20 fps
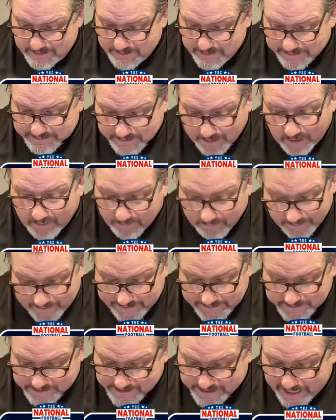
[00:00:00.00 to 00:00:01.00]
That's
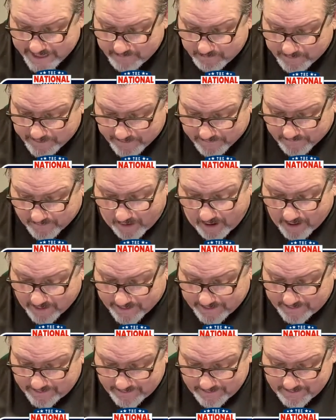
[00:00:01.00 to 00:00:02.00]
utterly insane when you're
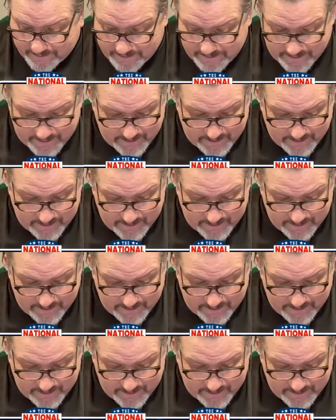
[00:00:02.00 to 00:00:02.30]
talking